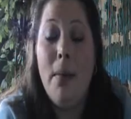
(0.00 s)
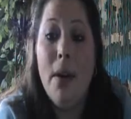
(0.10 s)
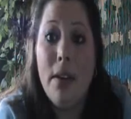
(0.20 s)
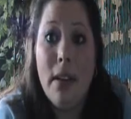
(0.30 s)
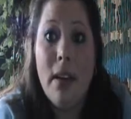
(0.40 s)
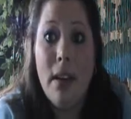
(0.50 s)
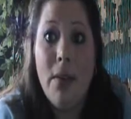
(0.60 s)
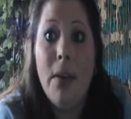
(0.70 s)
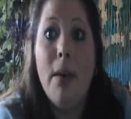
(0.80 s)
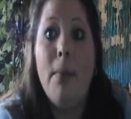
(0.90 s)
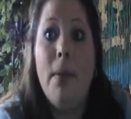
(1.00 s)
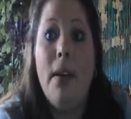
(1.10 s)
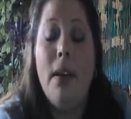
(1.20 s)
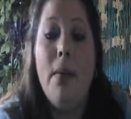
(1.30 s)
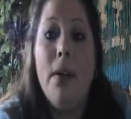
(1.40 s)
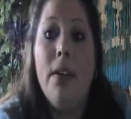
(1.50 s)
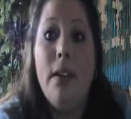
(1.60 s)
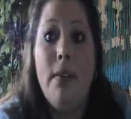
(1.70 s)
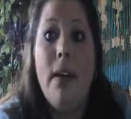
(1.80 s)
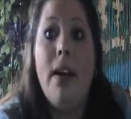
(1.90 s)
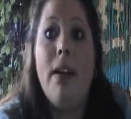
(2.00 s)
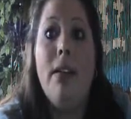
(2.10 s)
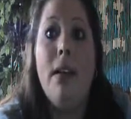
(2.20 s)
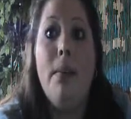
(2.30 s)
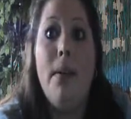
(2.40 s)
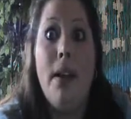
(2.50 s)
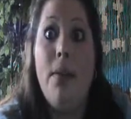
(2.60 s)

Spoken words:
worked at a loan company. I worked at a finance company.